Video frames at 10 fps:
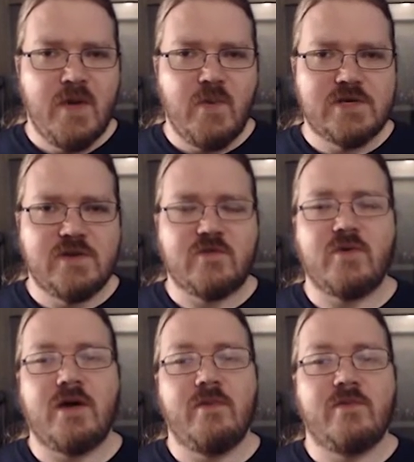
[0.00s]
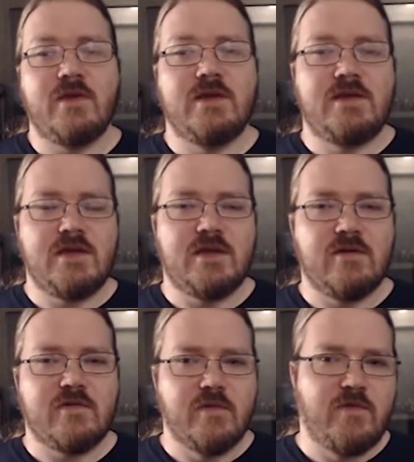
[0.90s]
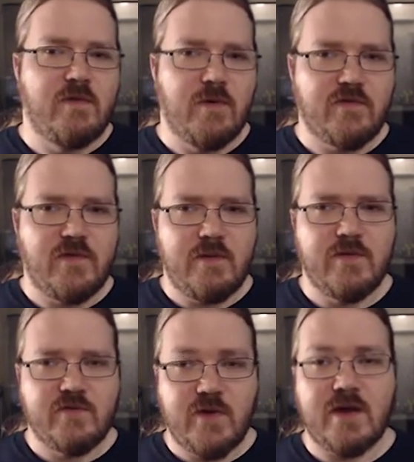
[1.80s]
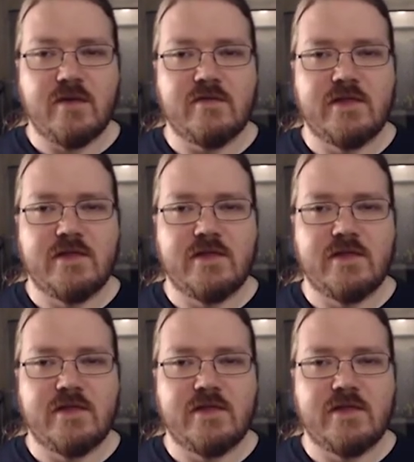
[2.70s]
which describes in detail some of the most famous dragons